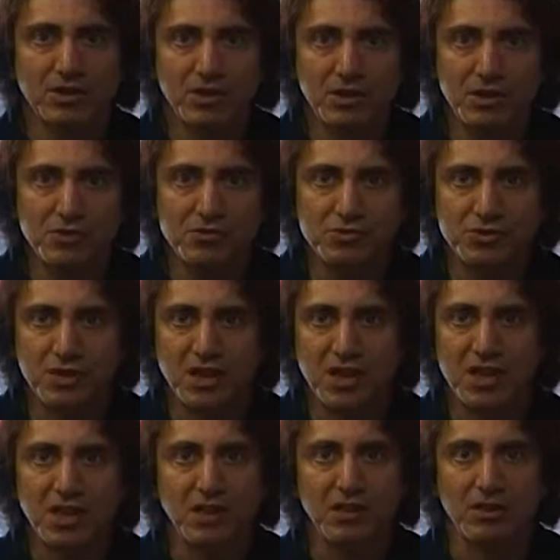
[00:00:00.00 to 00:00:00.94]
continues
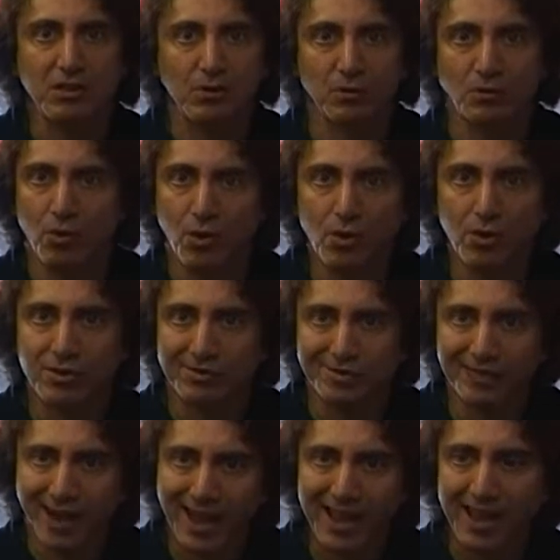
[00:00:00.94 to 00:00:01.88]
to eat the
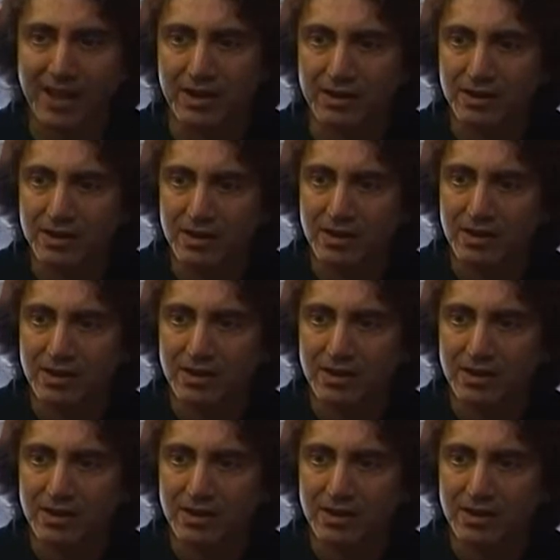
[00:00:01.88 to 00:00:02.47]
wrong diet,